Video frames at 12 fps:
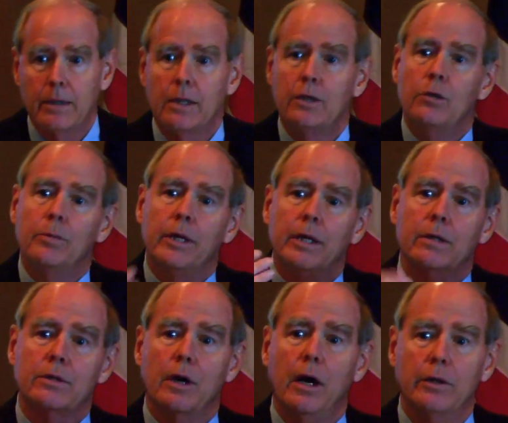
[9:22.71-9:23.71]
then you begin to
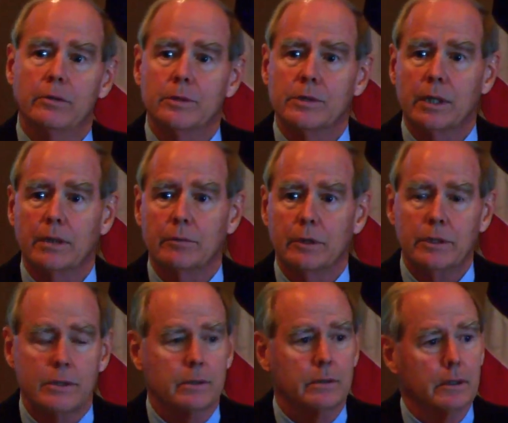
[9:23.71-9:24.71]
talk to them and say, well,
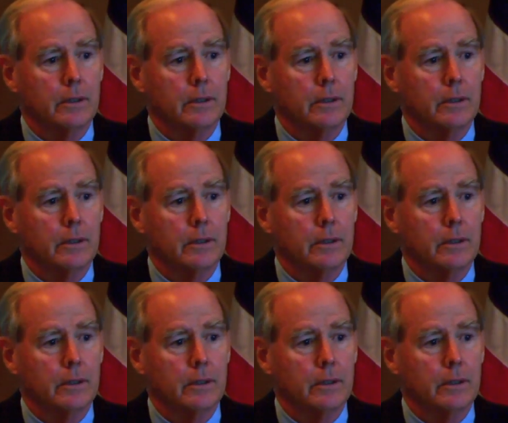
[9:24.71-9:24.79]
listen,